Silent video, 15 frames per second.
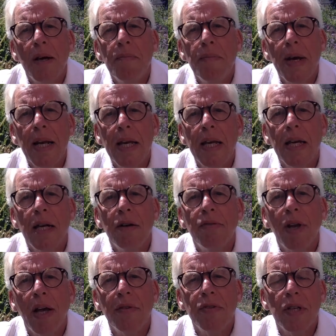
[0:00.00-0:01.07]
many of
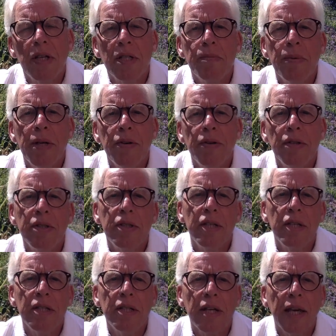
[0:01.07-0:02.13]
life's experiences